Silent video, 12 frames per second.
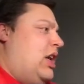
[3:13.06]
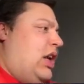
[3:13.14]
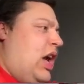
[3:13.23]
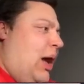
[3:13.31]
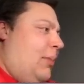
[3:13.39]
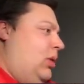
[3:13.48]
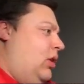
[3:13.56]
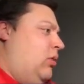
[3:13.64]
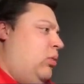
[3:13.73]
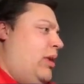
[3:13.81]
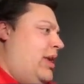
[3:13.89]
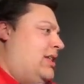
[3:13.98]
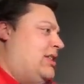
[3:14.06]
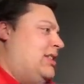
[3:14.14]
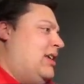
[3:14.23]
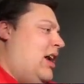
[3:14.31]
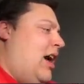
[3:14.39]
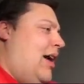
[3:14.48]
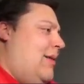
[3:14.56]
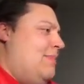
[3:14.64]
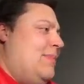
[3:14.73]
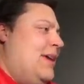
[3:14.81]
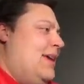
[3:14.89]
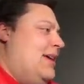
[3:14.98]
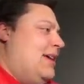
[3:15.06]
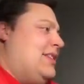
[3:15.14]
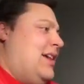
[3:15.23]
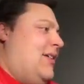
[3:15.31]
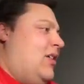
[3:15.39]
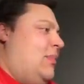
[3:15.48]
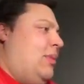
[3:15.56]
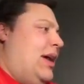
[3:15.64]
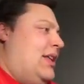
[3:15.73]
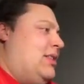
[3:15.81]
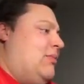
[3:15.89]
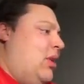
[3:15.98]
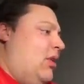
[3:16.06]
a couple of weeks because um, I already planned some